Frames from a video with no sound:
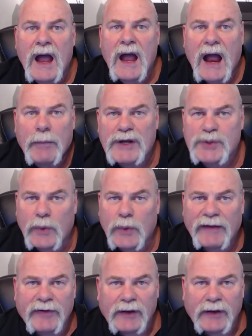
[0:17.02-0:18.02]
I'm Roger
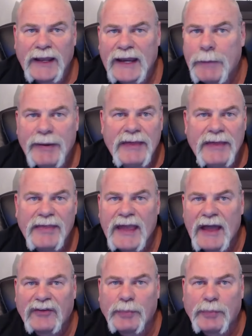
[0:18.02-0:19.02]
Wakefield, LEED AP, the
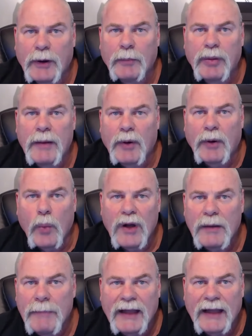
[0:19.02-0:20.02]
expert plumber.
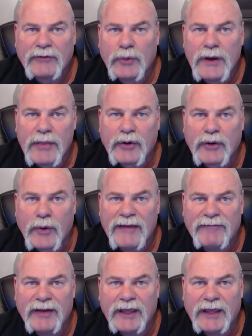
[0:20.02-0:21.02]
Welcome back to another great
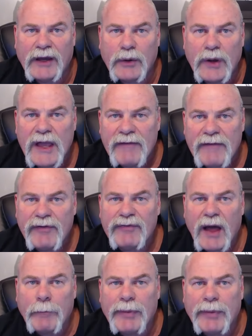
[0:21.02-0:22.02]
video. If you've
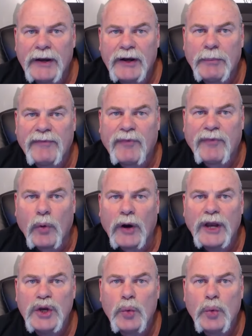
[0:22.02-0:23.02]
not been here before
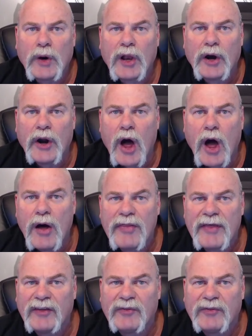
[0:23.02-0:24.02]
and you want to learn all
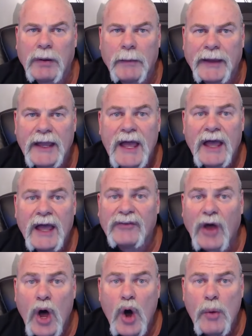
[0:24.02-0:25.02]
things plumbing as a
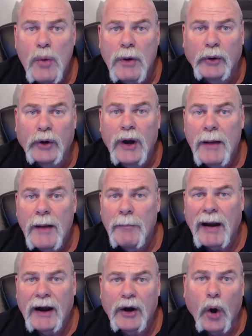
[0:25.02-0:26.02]
homeowner,
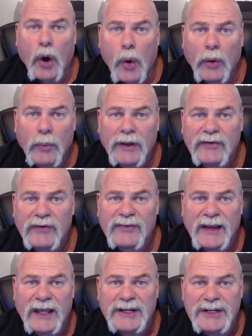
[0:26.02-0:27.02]
buyer, or real
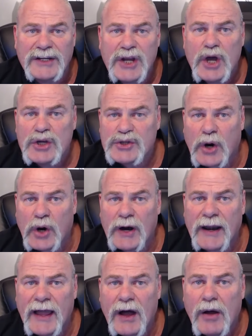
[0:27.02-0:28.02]
estate agent, start
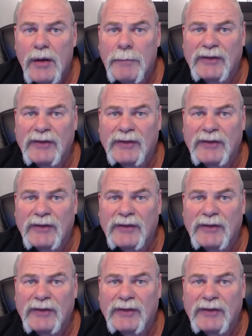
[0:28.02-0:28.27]
now by